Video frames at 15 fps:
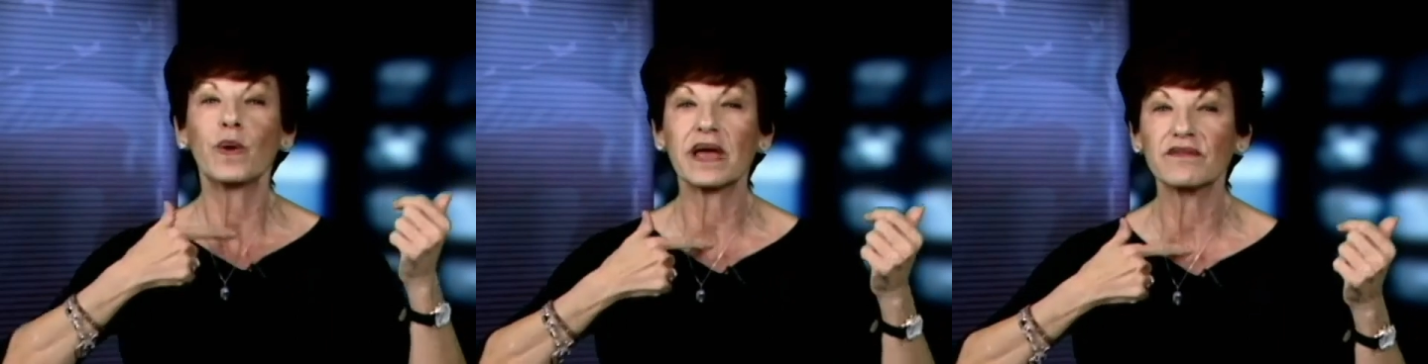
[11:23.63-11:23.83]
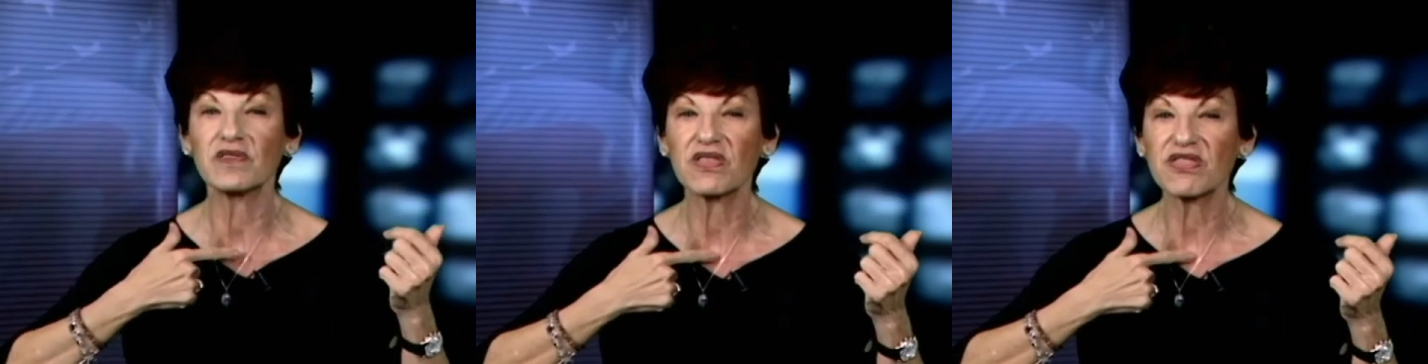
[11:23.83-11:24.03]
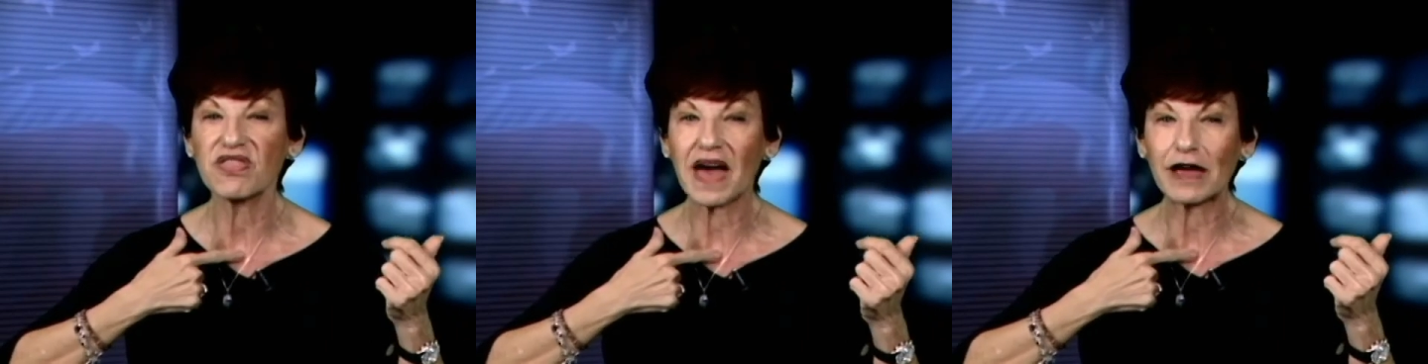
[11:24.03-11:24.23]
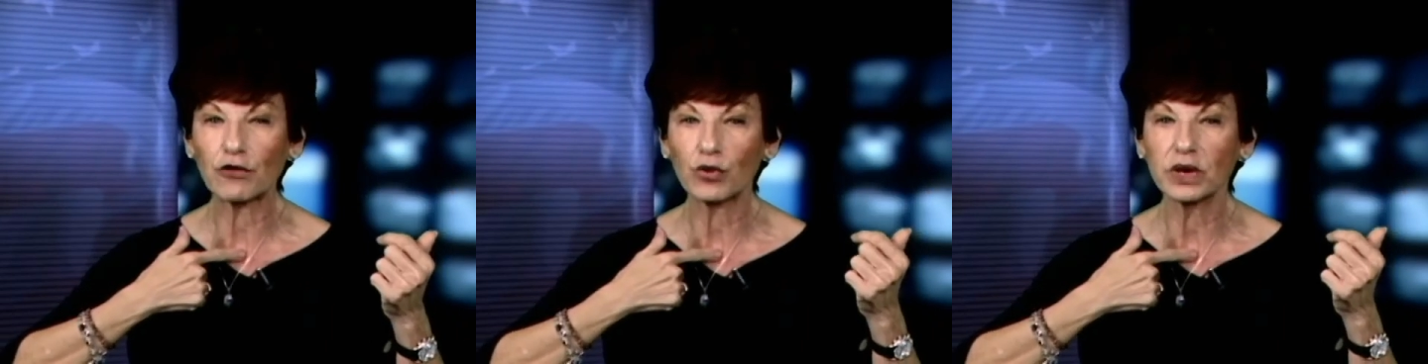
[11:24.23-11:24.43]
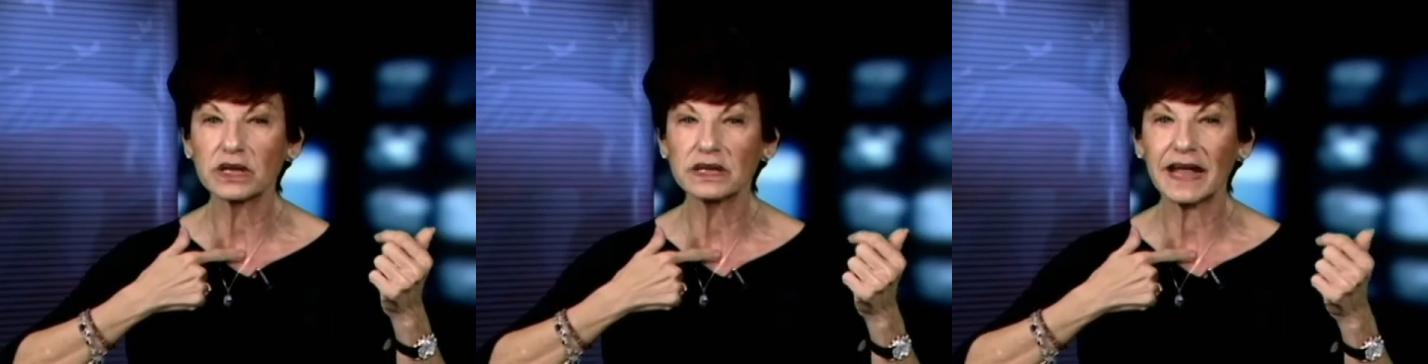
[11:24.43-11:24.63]
we have a
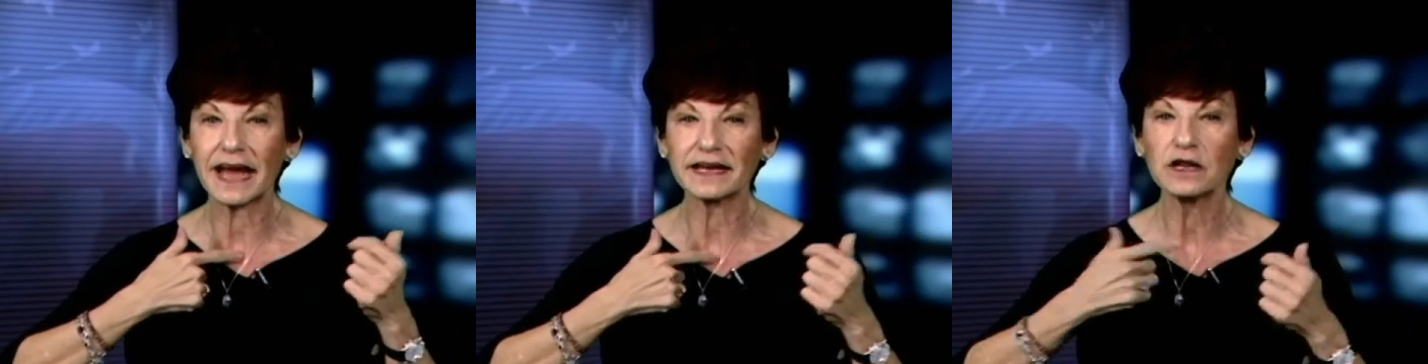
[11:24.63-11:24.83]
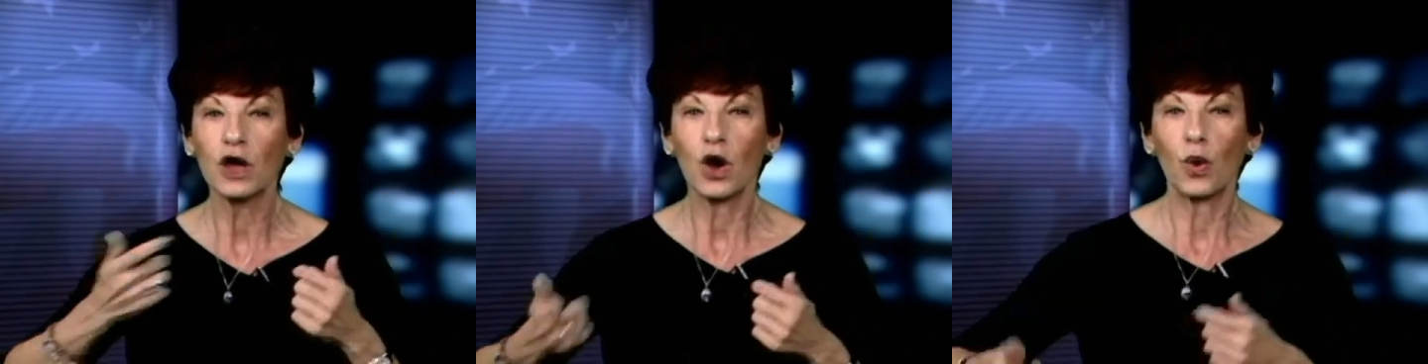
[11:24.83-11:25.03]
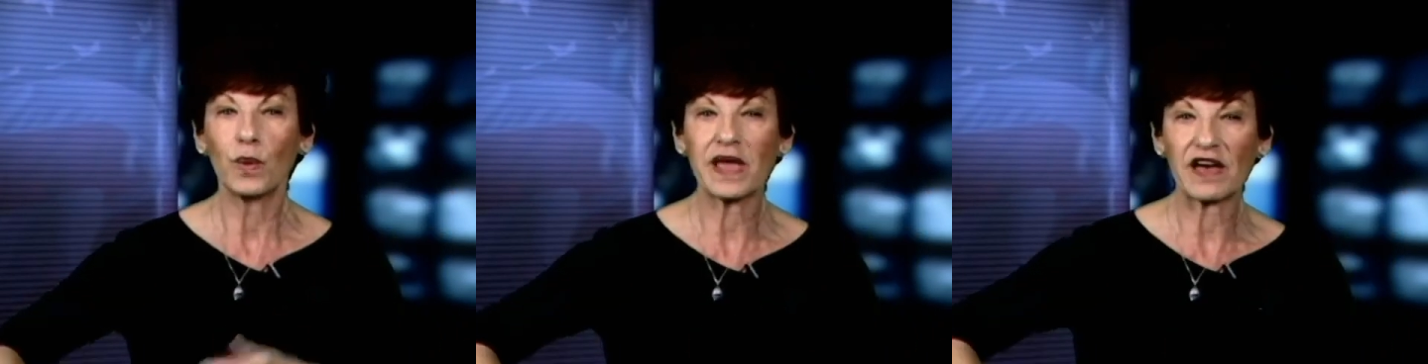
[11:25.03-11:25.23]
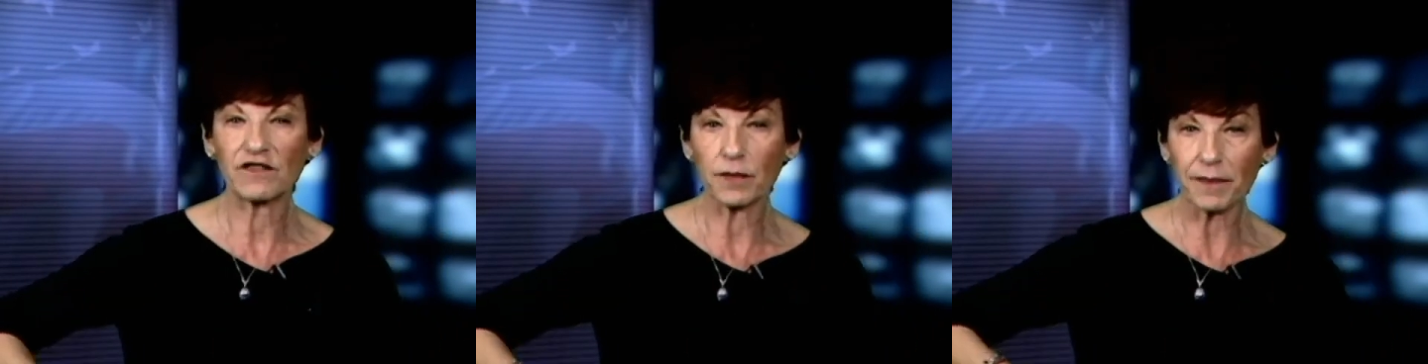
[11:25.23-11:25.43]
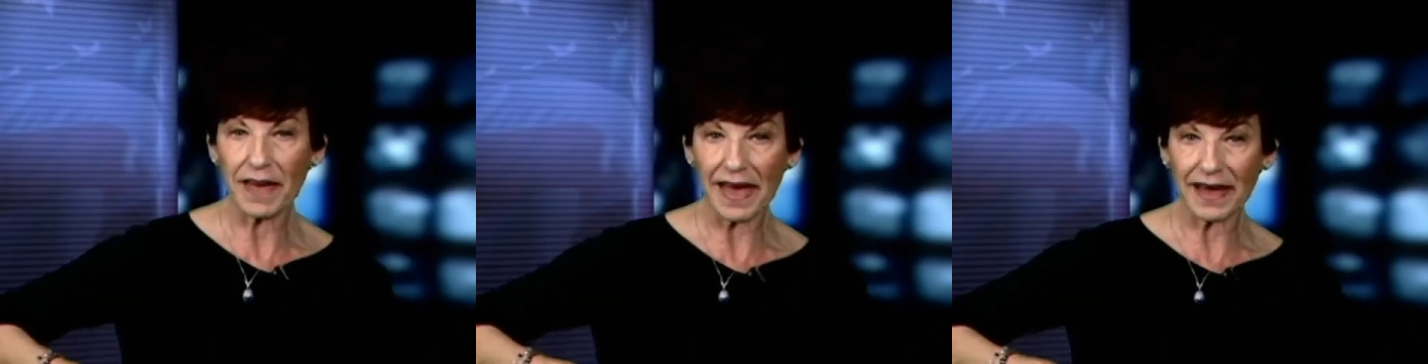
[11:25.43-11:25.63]
thyroid gland, we
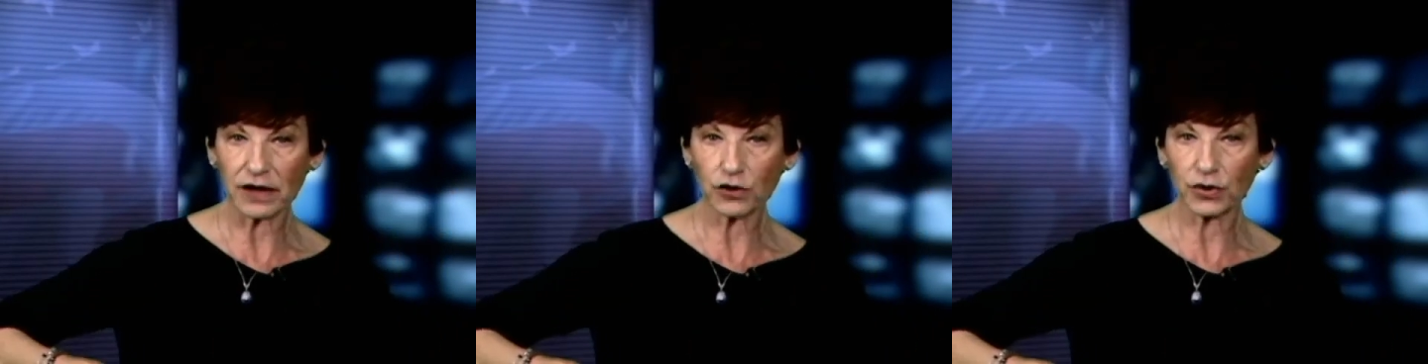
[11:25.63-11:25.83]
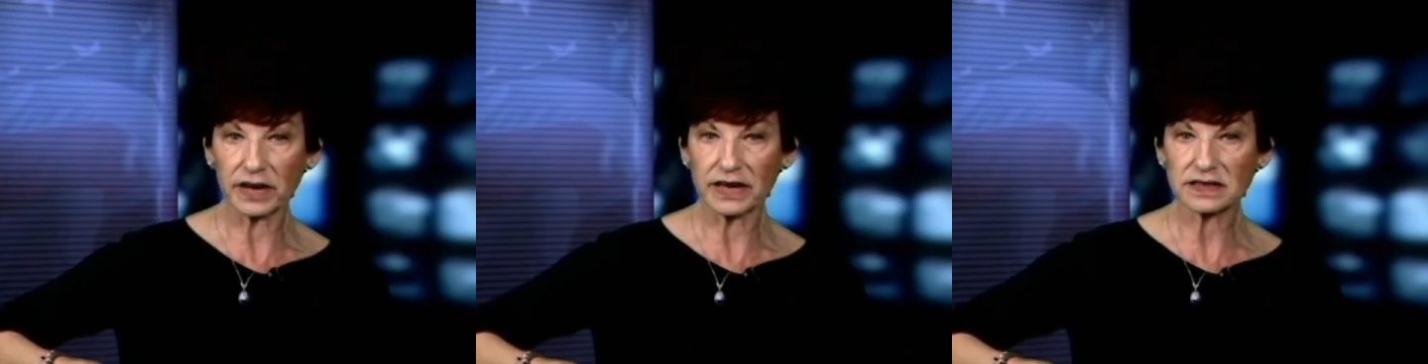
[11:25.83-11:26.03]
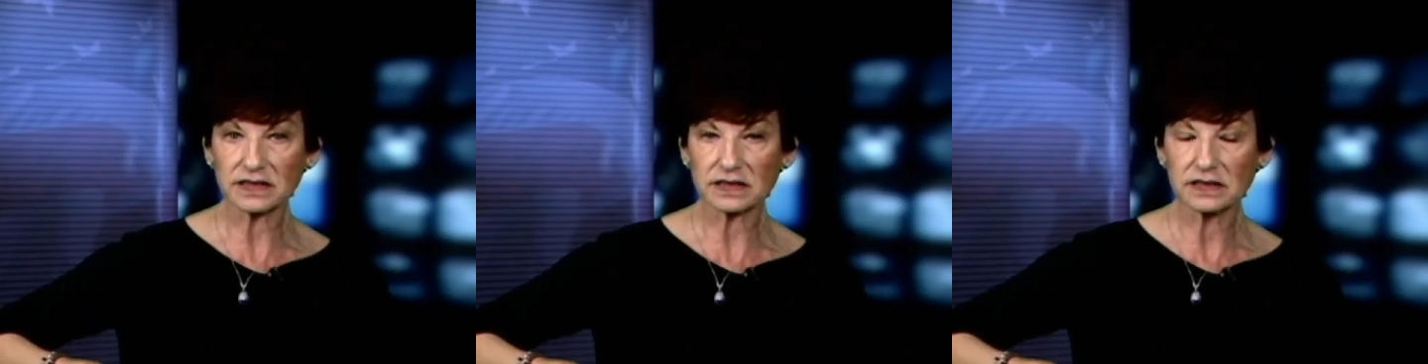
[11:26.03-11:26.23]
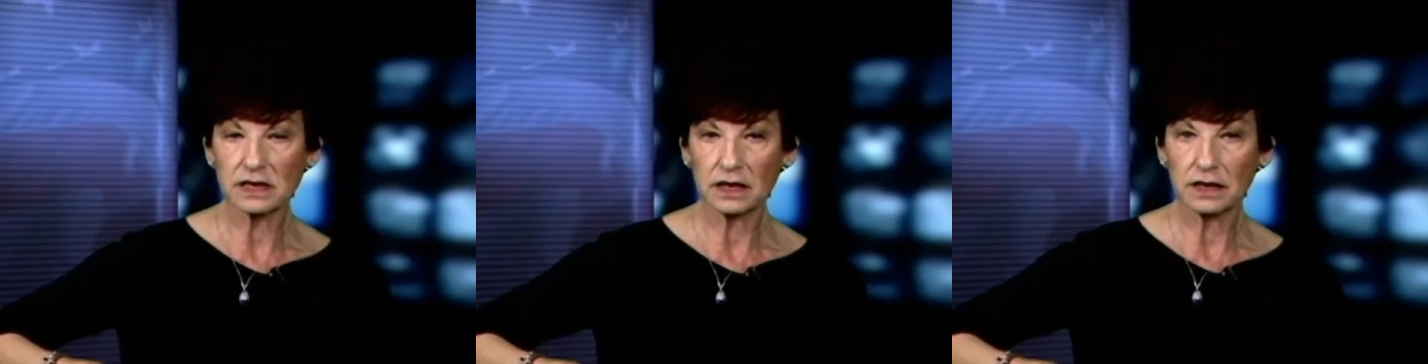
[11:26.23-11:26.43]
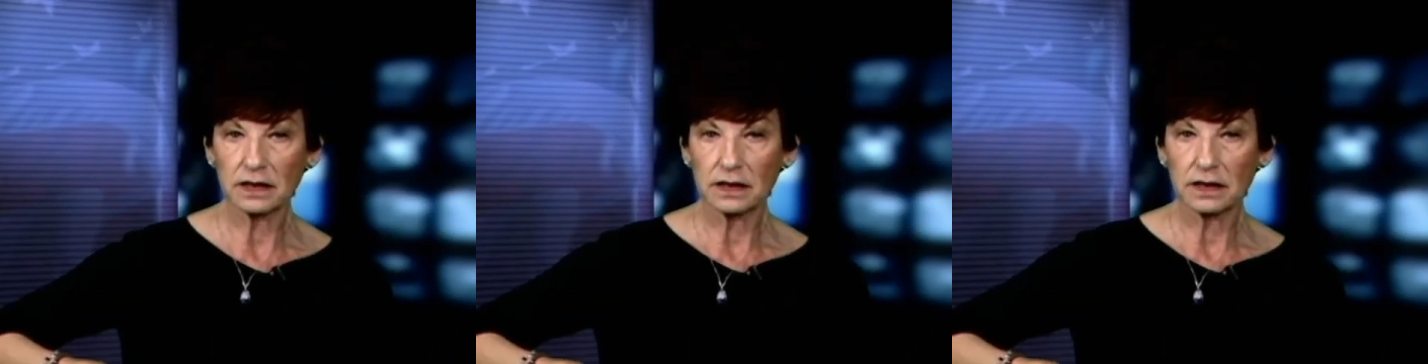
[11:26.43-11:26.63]
have a
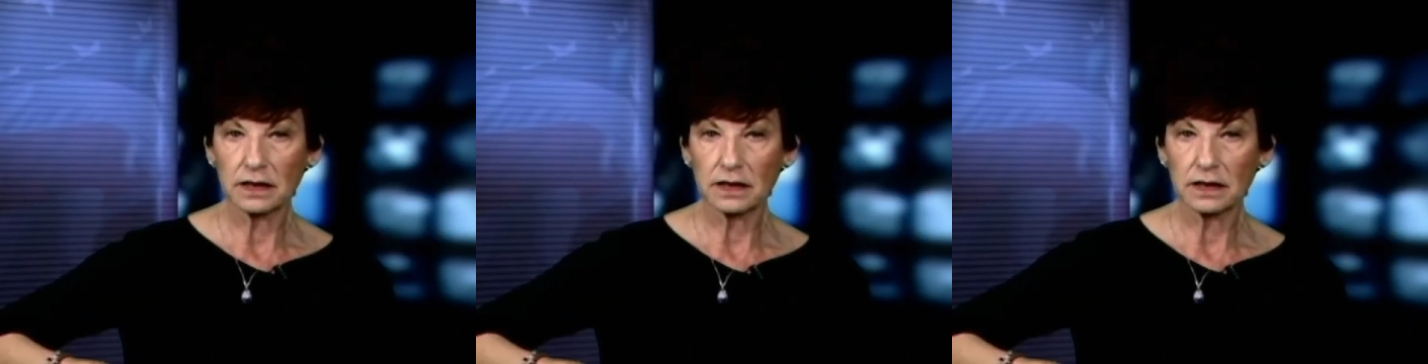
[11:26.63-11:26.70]
pancreas,